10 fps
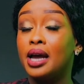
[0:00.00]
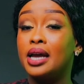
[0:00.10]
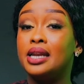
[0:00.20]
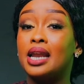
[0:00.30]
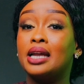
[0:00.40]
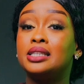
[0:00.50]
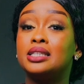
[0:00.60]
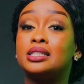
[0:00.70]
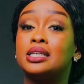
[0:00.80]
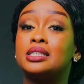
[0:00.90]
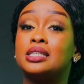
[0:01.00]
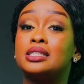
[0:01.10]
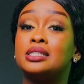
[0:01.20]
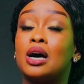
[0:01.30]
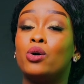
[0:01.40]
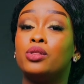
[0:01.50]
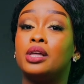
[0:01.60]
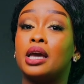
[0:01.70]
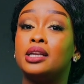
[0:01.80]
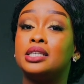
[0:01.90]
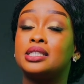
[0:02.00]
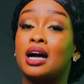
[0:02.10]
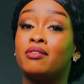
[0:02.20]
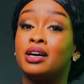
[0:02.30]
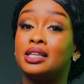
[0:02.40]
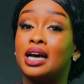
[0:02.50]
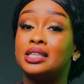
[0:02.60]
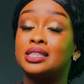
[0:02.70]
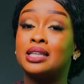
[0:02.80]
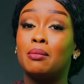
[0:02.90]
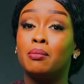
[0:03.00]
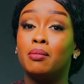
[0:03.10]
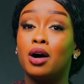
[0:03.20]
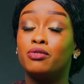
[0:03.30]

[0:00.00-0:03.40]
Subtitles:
In 1960s, now they discovered that some